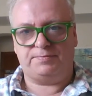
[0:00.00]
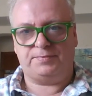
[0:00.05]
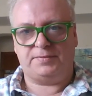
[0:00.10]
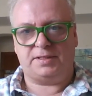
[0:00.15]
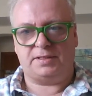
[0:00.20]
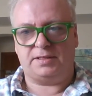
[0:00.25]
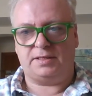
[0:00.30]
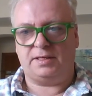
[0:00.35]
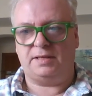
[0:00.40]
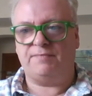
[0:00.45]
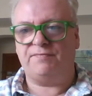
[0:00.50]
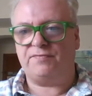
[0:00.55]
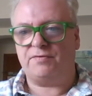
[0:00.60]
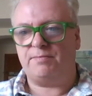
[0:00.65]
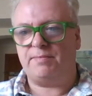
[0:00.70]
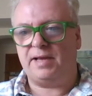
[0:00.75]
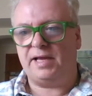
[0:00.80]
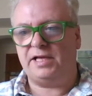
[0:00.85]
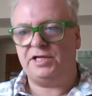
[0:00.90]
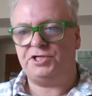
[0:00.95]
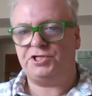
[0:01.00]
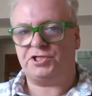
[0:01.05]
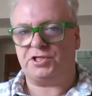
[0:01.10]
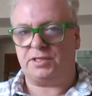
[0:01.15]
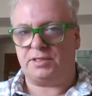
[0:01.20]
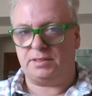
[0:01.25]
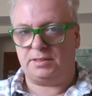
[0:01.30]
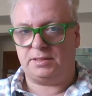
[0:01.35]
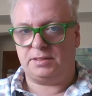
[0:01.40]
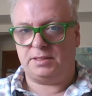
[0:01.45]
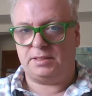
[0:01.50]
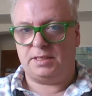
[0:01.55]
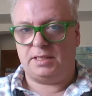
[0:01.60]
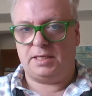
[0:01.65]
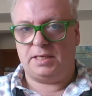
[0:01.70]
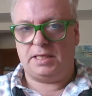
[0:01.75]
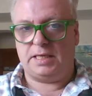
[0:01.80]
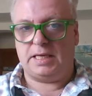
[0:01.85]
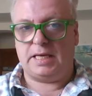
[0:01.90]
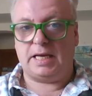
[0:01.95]
that information
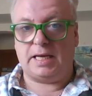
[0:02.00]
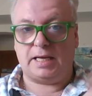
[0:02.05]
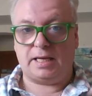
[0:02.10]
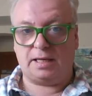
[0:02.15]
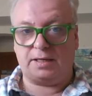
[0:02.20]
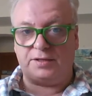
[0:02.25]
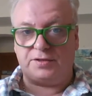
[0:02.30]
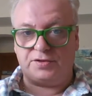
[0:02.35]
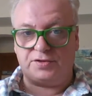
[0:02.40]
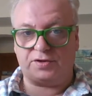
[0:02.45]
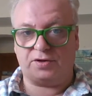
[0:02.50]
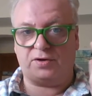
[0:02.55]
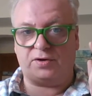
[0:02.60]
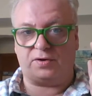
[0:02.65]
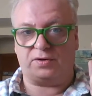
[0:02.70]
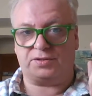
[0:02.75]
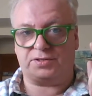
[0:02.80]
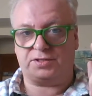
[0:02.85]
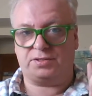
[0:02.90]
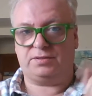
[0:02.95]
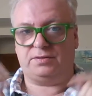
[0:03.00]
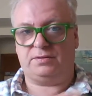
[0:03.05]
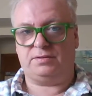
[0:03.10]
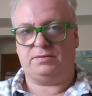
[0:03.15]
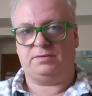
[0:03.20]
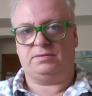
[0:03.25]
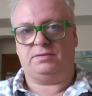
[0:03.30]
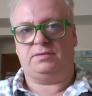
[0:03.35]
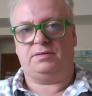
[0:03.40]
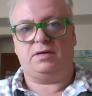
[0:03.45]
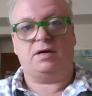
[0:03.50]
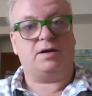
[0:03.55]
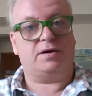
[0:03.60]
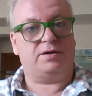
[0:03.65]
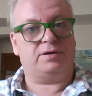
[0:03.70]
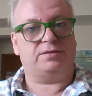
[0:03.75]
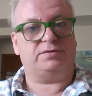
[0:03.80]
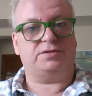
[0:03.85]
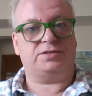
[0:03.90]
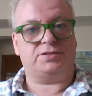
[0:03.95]
and thought are
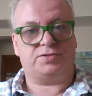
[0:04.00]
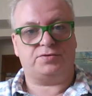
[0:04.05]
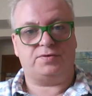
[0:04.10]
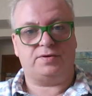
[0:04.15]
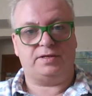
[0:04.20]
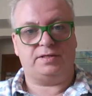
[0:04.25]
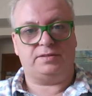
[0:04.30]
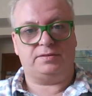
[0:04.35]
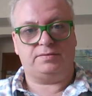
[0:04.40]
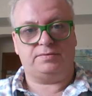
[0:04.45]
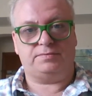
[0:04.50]
not destroyed.